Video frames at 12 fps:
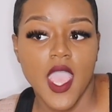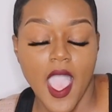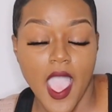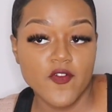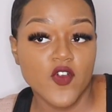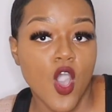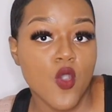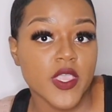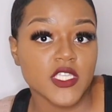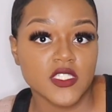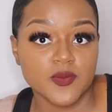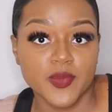I've
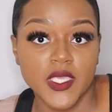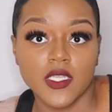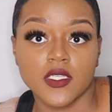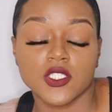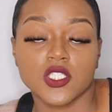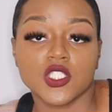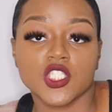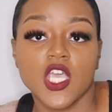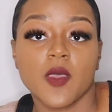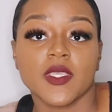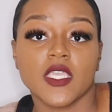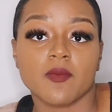always been
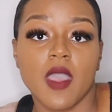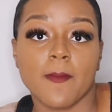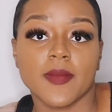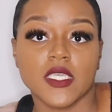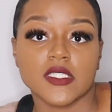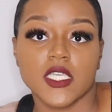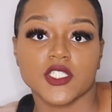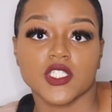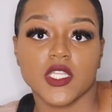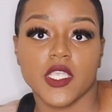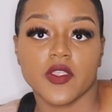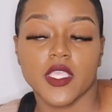chubby in my
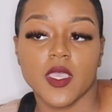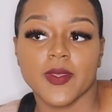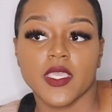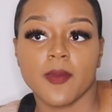midsection area,